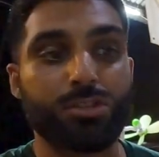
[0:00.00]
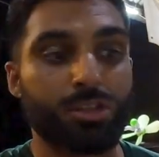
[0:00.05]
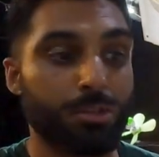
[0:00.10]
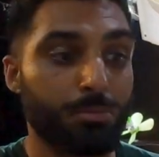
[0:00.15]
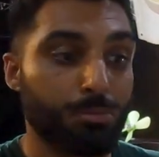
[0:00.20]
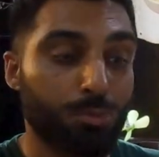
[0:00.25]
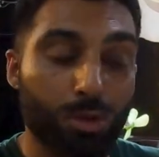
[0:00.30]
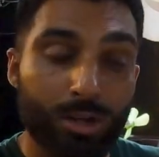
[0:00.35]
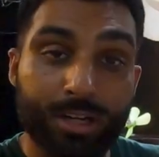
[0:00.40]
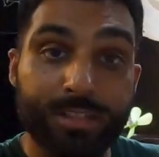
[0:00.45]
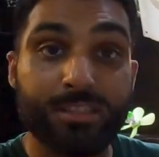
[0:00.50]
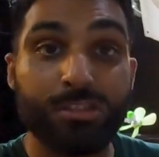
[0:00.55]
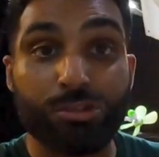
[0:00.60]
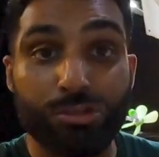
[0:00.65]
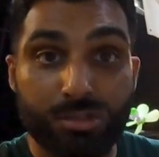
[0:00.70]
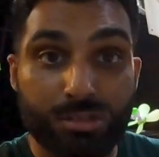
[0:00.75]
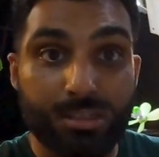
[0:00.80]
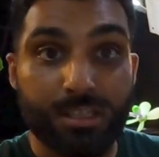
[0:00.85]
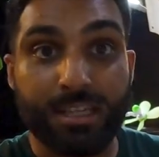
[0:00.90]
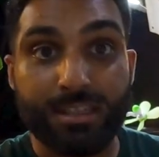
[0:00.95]
So the more it
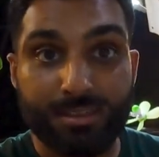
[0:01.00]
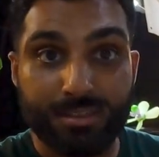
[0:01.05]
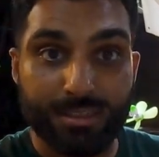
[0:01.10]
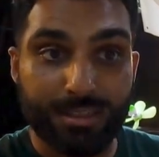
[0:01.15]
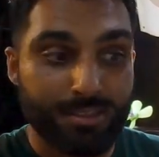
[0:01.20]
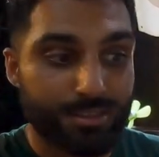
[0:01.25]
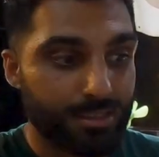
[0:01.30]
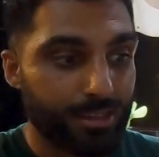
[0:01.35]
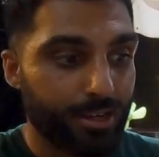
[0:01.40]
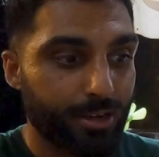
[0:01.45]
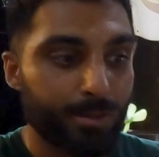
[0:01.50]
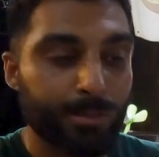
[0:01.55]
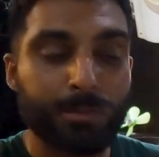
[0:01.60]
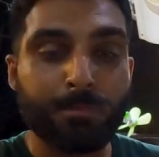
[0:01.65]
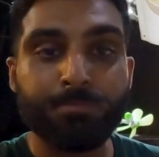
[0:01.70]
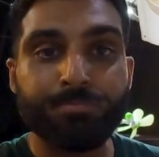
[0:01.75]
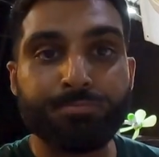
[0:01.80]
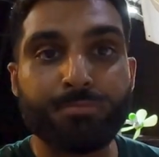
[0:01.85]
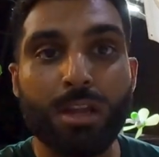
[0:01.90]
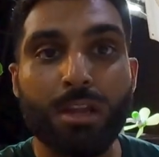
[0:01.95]
sits here,
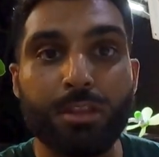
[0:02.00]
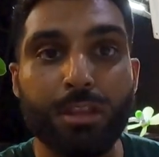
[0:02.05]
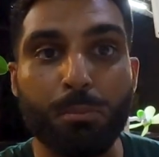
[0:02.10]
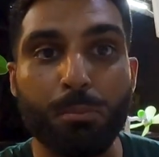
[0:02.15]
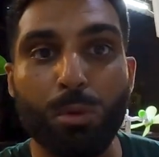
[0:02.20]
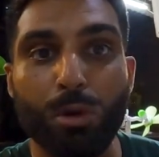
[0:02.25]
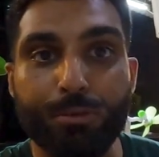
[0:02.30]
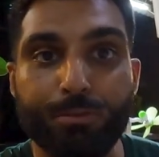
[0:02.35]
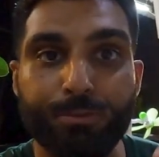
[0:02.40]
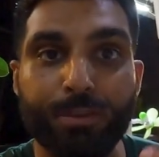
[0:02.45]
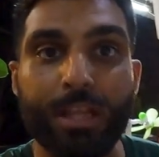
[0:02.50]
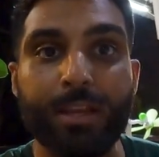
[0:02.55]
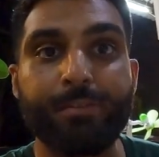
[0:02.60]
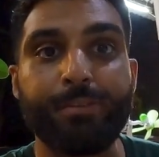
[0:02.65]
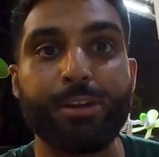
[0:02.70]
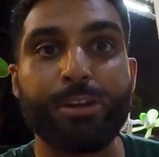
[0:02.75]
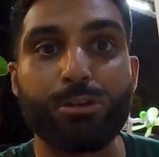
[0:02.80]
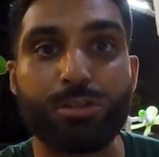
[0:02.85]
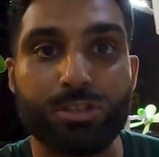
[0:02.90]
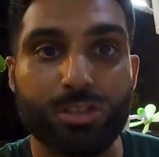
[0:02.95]
the more
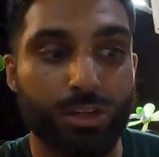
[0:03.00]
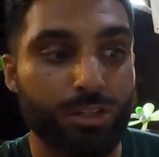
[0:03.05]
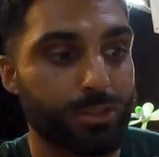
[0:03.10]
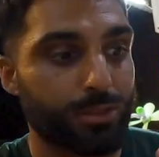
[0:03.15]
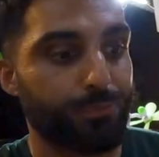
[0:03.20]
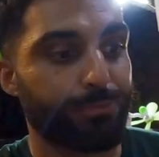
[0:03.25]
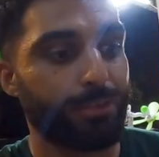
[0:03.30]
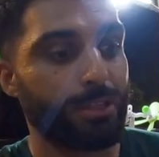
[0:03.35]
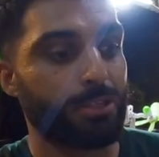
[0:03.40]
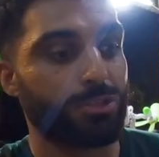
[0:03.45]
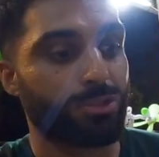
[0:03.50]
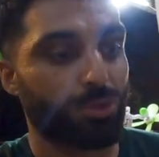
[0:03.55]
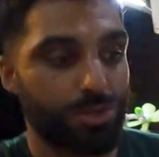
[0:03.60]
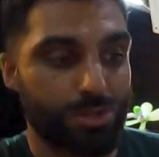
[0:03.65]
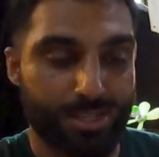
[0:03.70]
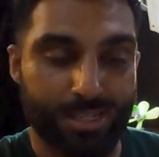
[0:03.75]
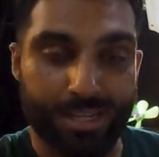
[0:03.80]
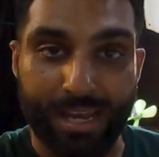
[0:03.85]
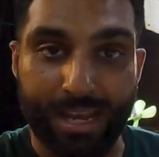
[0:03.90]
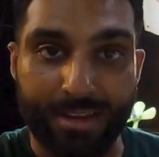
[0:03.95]
flavor you start to feel
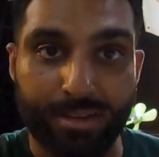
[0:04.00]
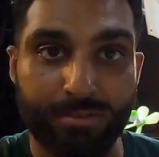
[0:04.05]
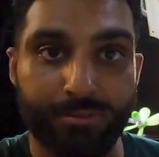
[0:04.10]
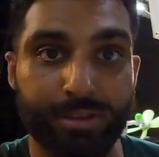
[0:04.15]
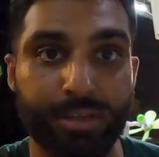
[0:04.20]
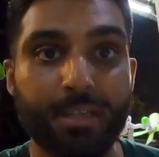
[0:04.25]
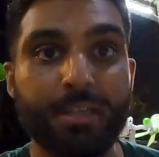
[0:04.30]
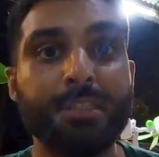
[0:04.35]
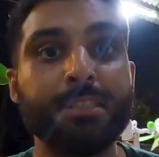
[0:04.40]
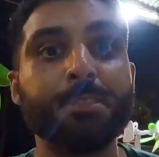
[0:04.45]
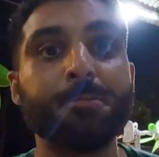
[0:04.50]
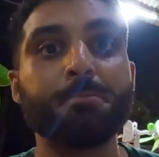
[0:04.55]
towards the end of it.